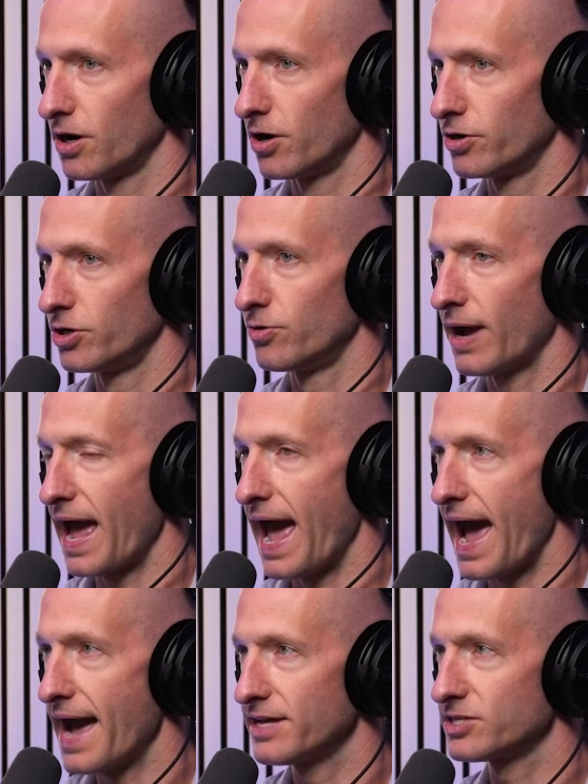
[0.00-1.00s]
Are you
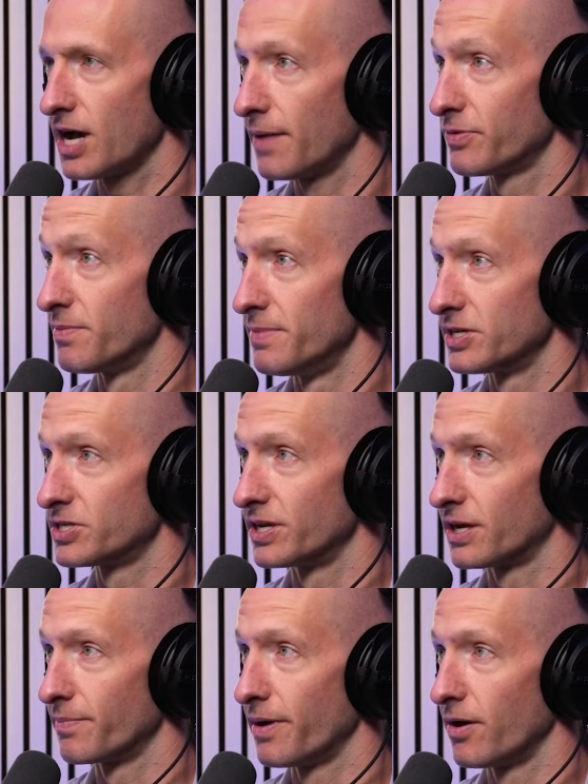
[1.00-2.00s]
as
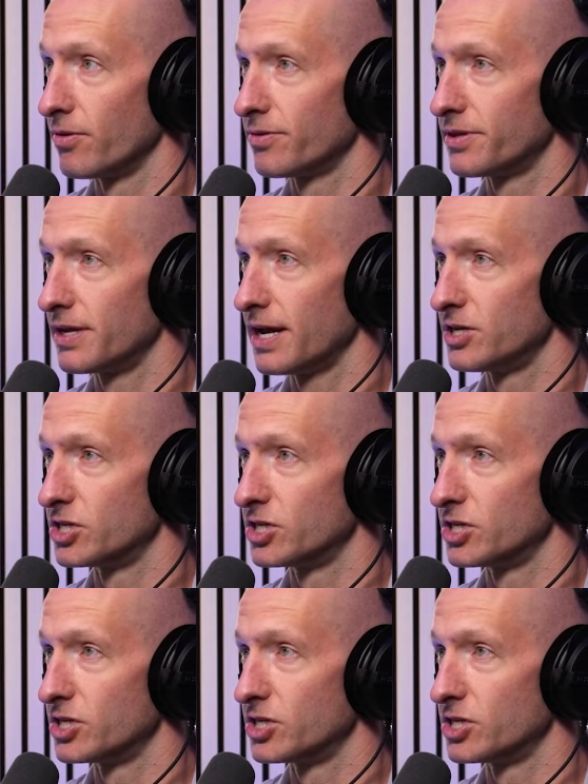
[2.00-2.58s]
optimistic about the